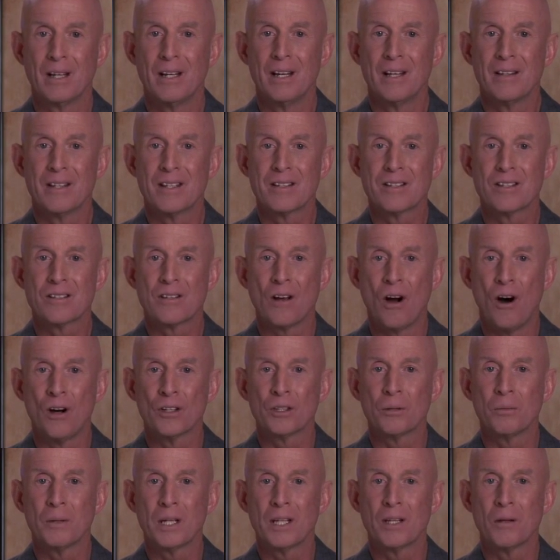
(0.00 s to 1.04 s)
This is
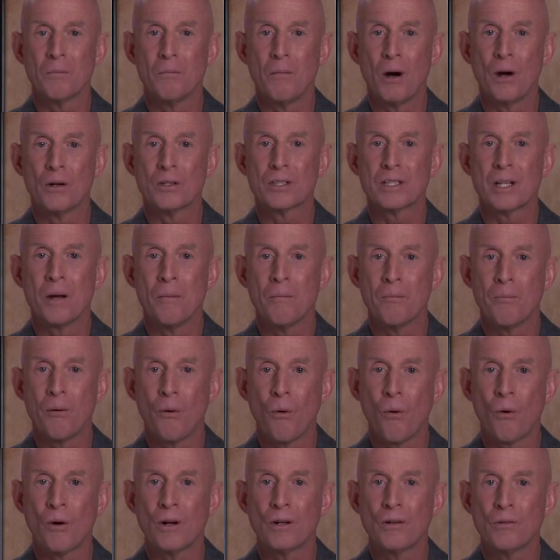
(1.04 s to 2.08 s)
ultimately the most
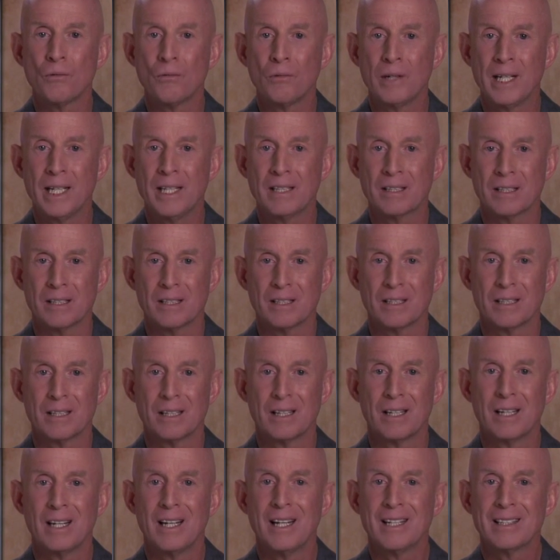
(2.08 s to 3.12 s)
important reason
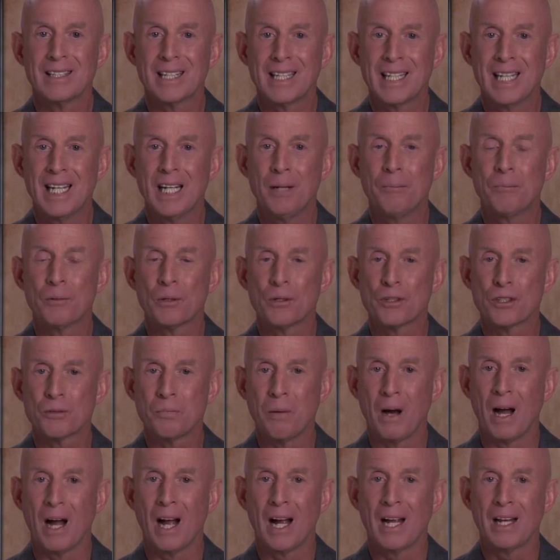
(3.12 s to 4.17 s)
to keep your
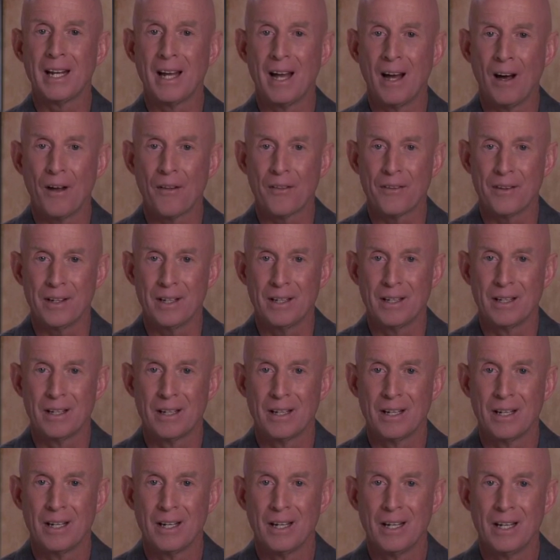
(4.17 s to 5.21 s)
spine healthy.
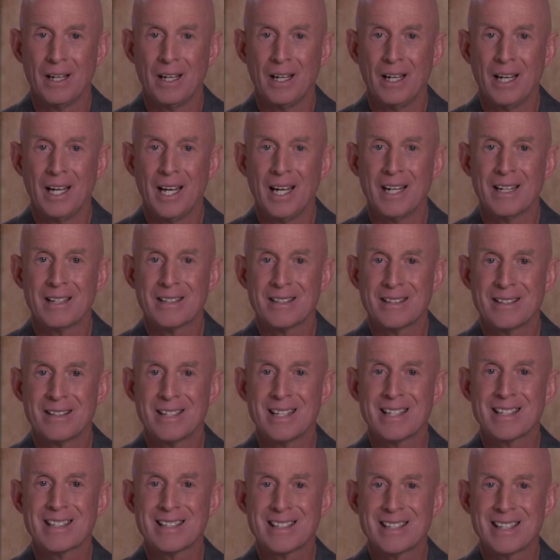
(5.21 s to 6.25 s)
It is
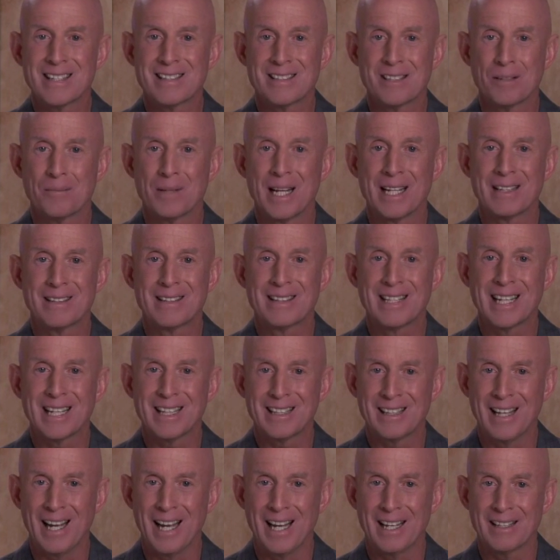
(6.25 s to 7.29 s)
this system that
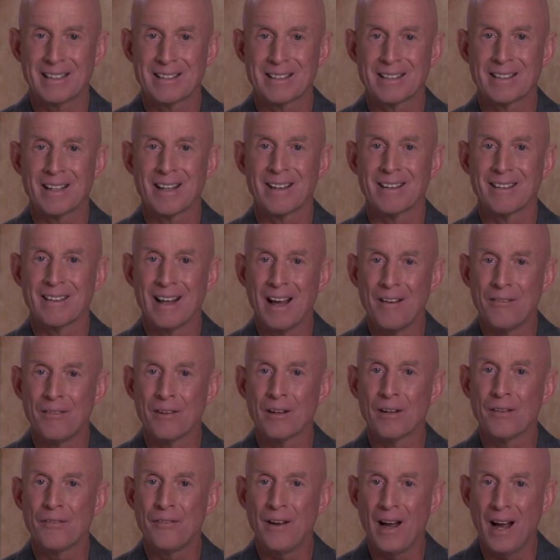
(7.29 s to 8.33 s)
dictates the level
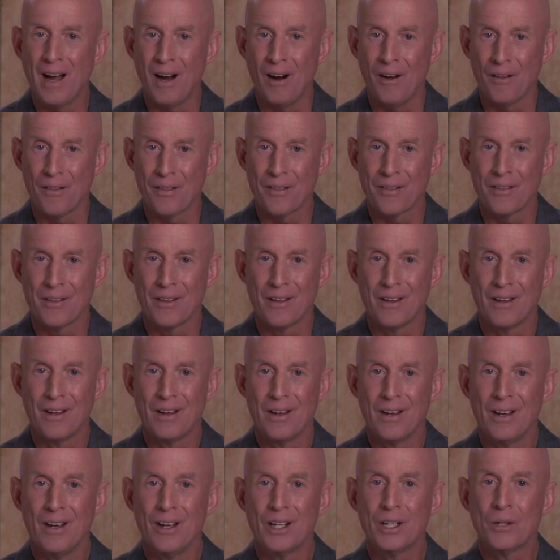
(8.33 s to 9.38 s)
of health
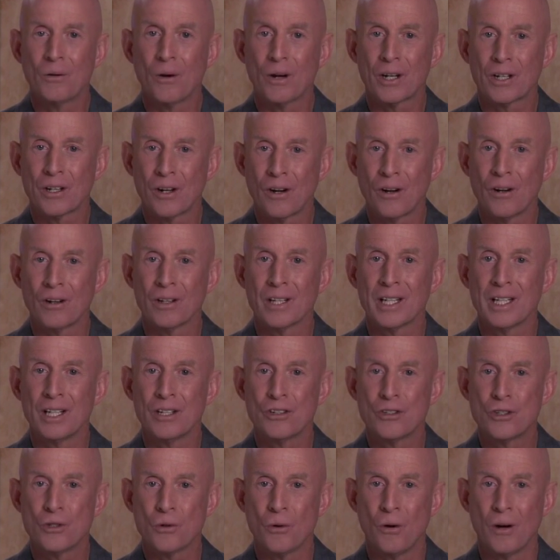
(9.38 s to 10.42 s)
you are currently
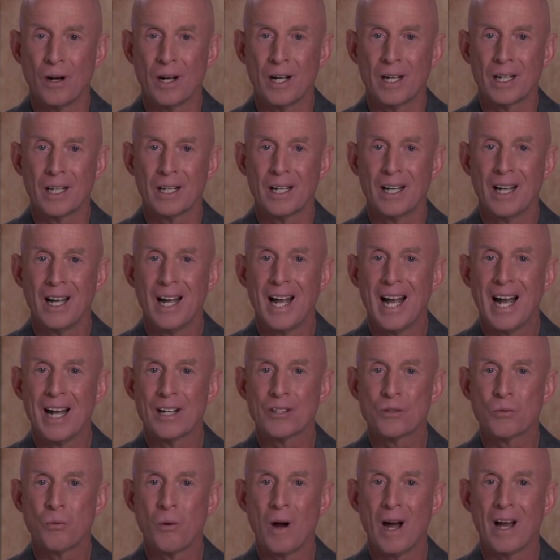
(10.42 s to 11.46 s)
enjoying,
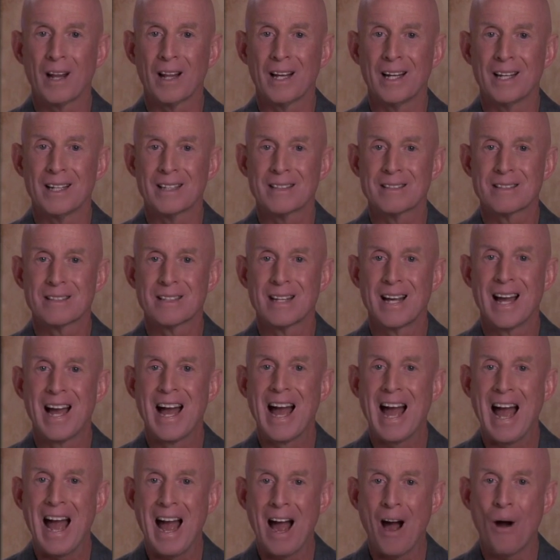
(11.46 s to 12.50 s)
as well as
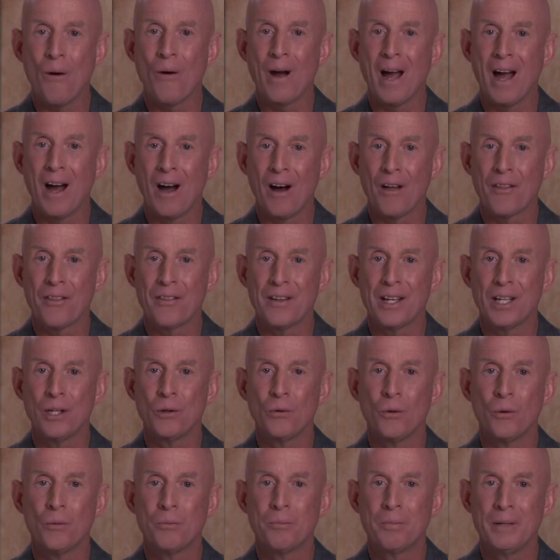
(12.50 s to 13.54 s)
how healthy you
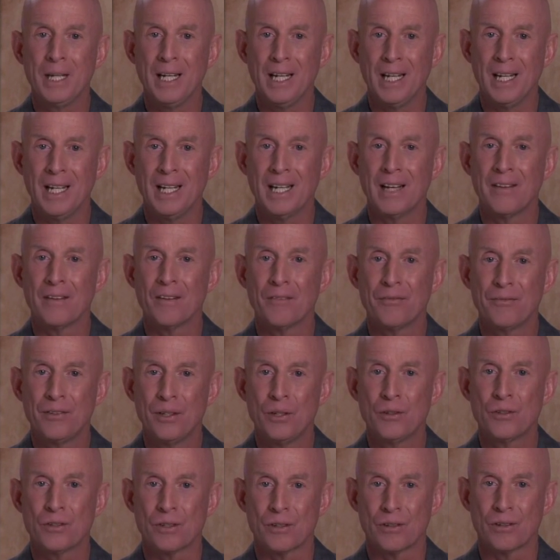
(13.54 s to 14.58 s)
will be in the
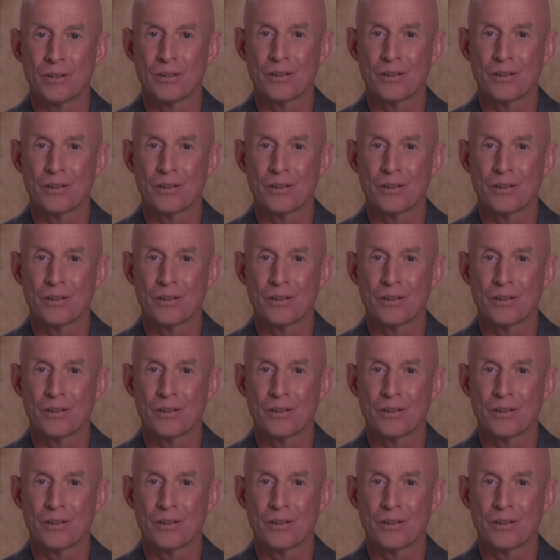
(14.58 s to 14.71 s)
future.